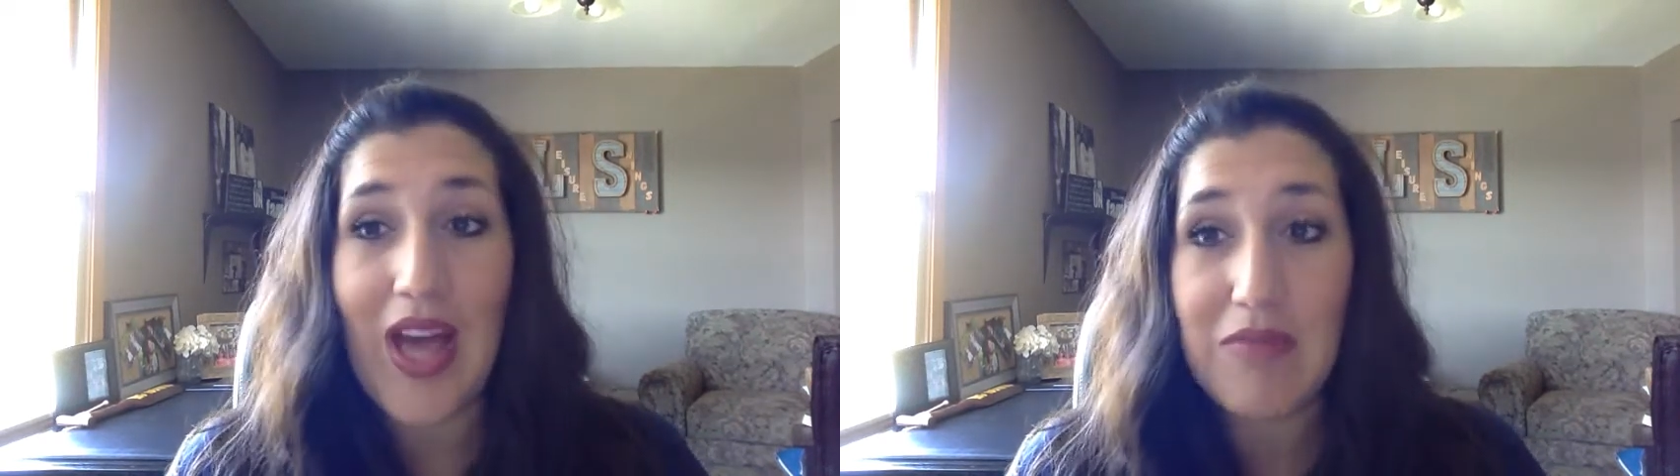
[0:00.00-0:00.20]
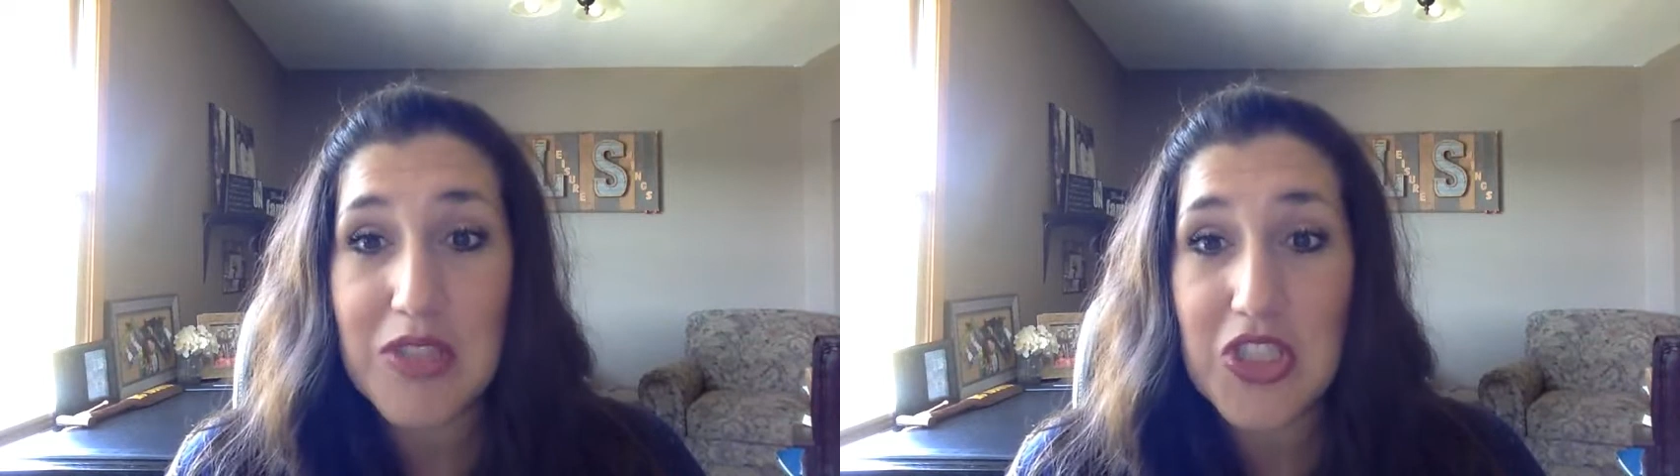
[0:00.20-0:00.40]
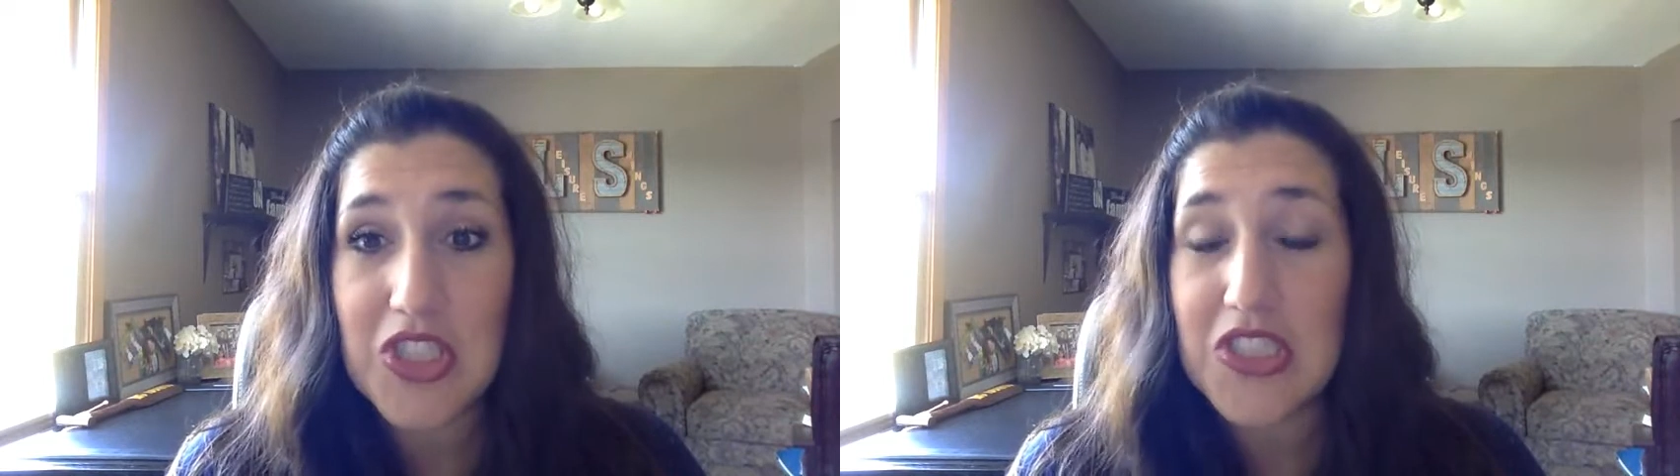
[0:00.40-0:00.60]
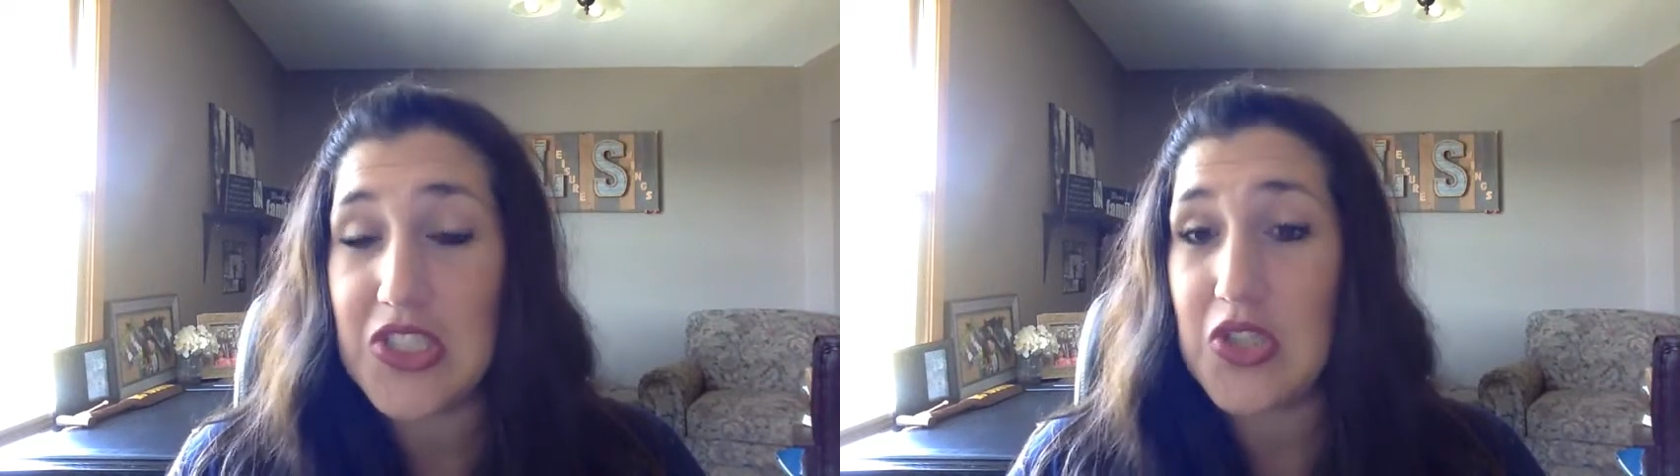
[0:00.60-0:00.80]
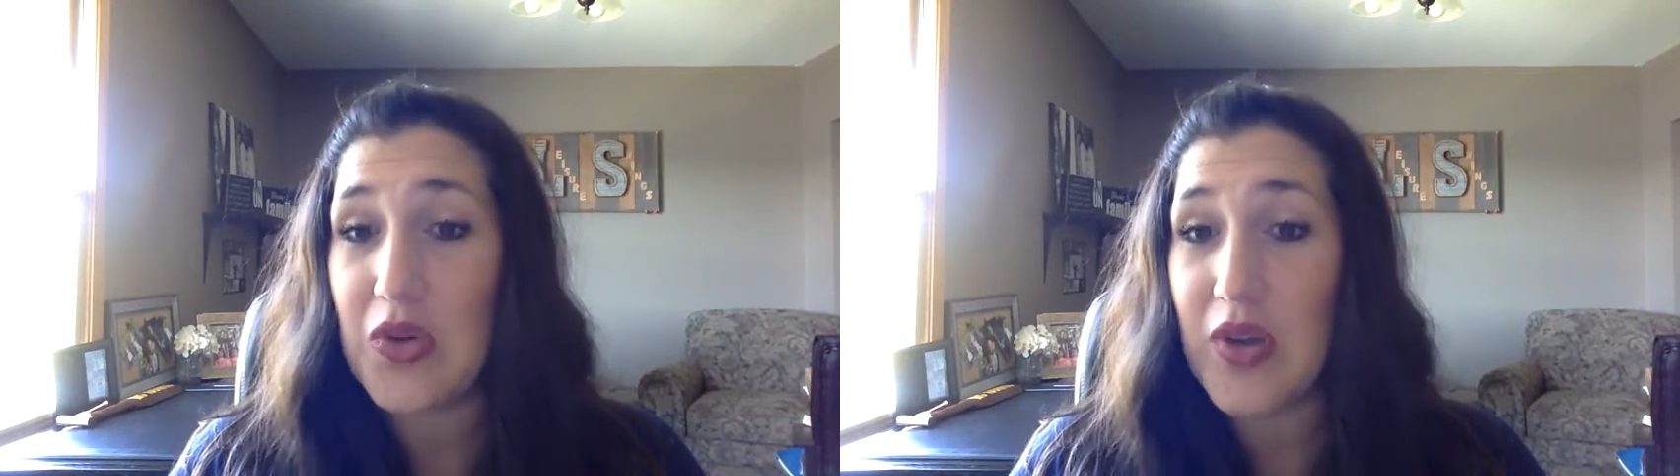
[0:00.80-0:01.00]
have machines
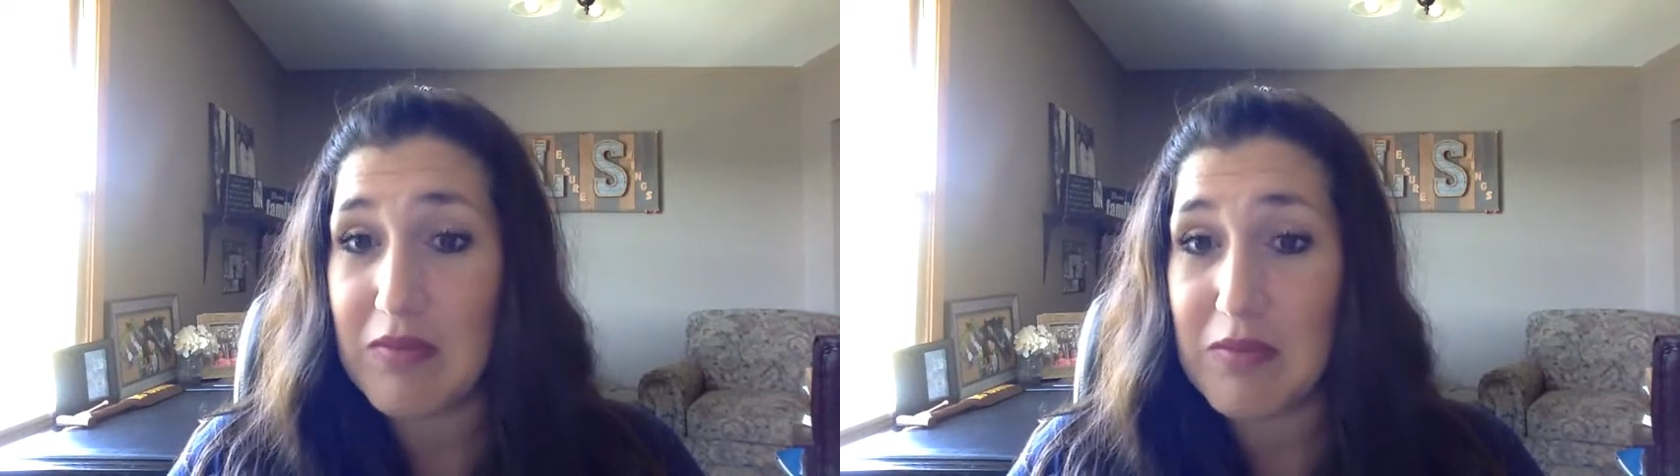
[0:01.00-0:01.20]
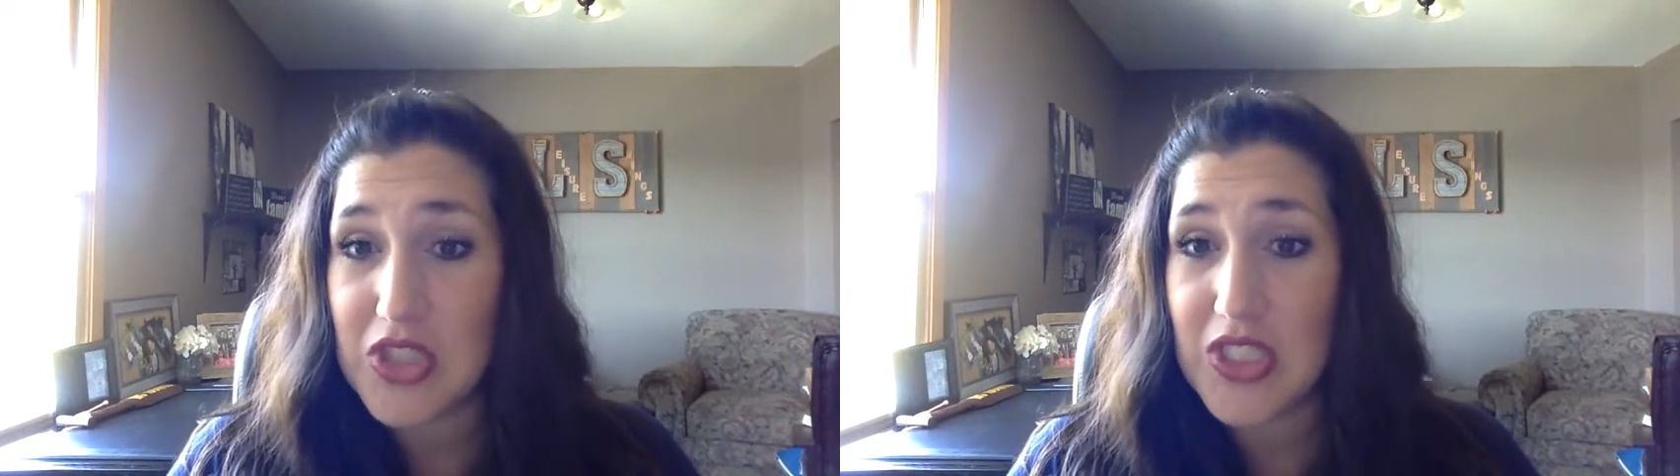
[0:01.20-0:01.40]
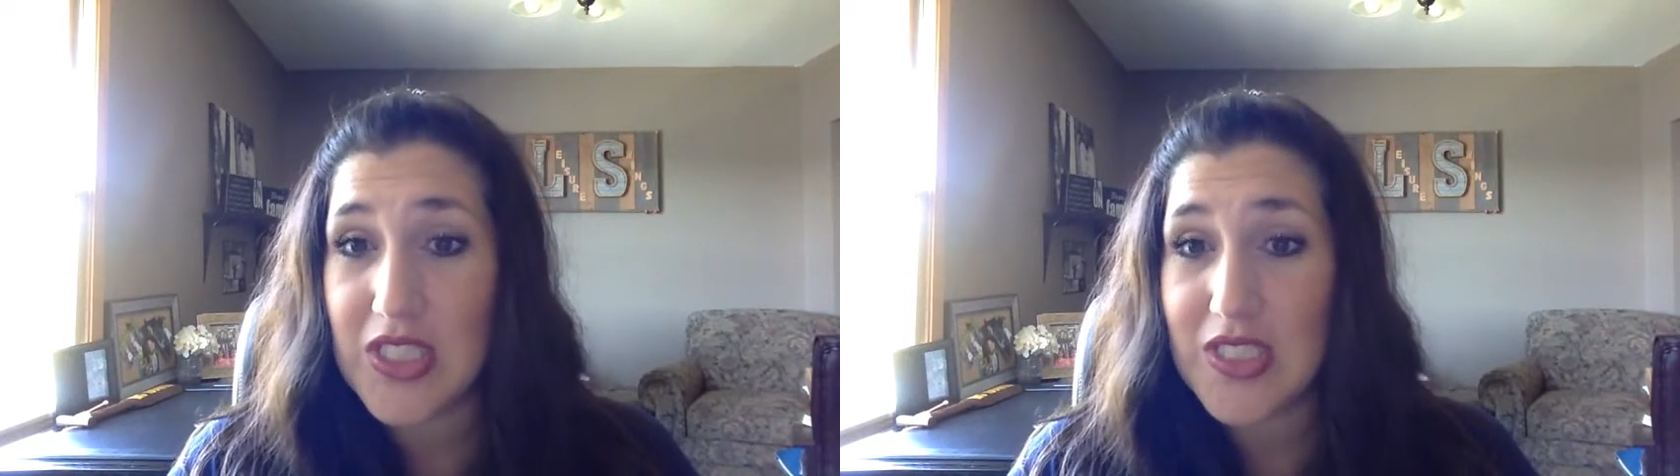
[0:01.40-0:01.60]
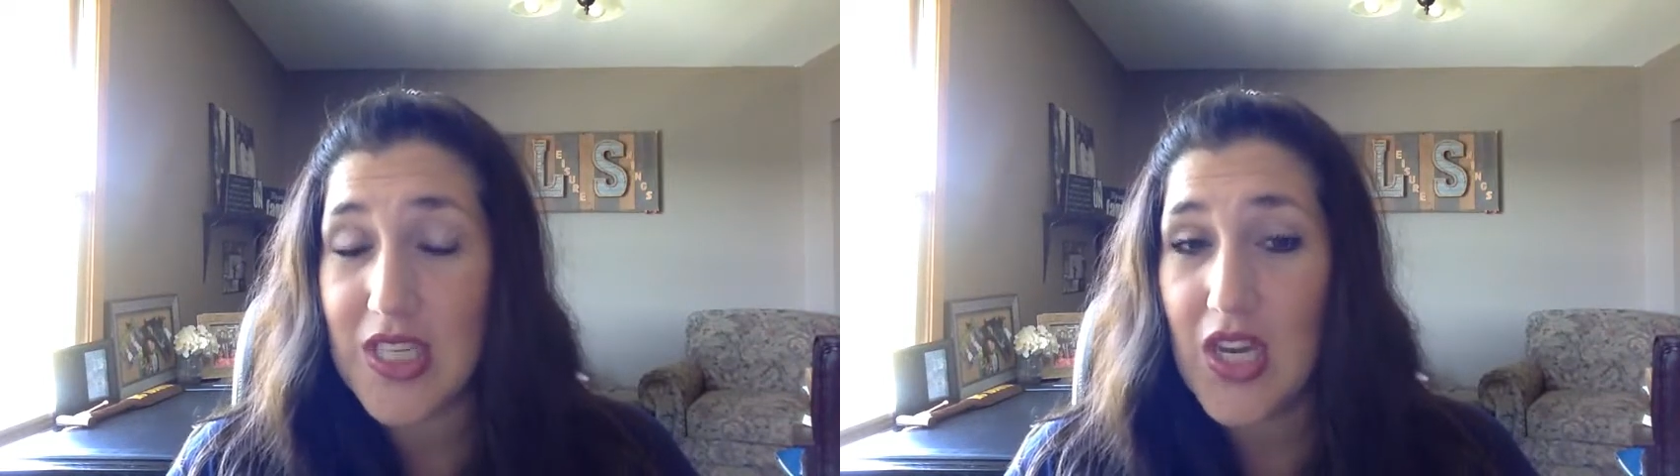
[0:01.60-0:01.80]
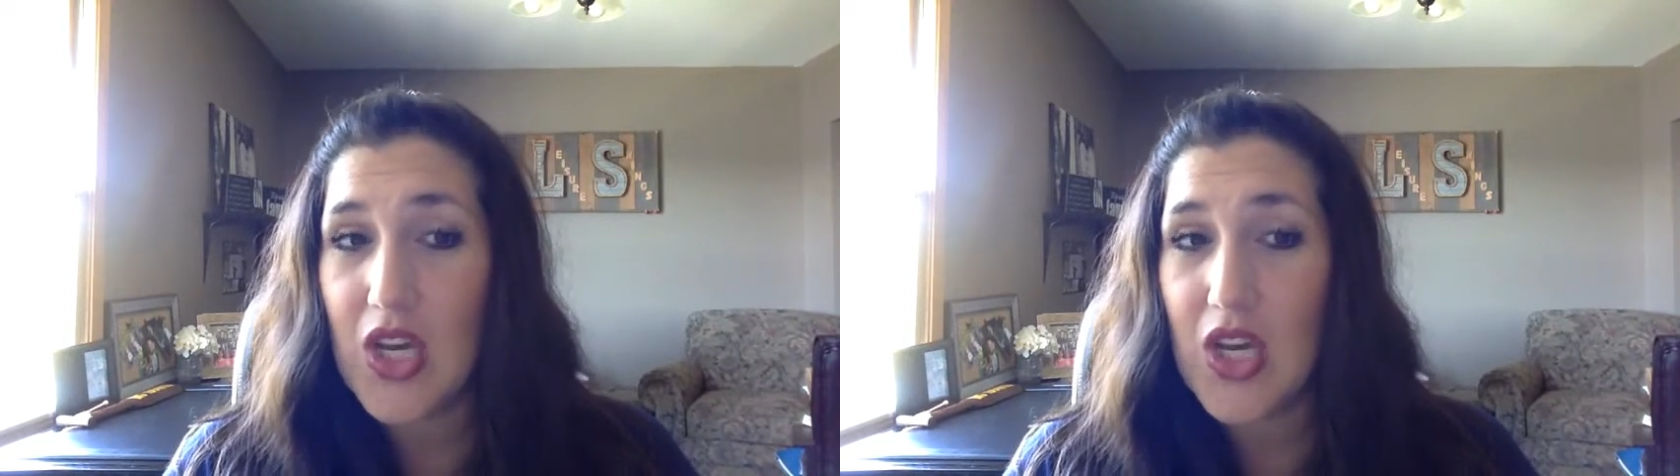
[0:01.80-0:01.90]
and don't have machines,